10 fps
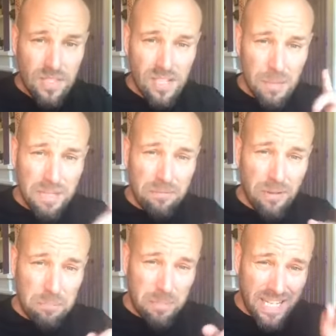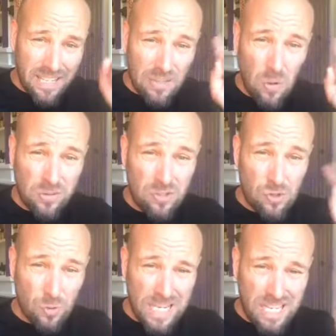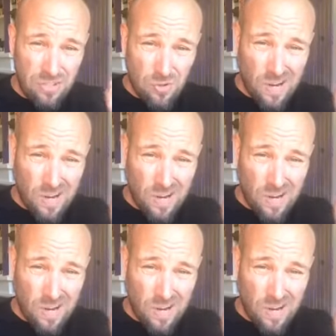Coming from being an old druggy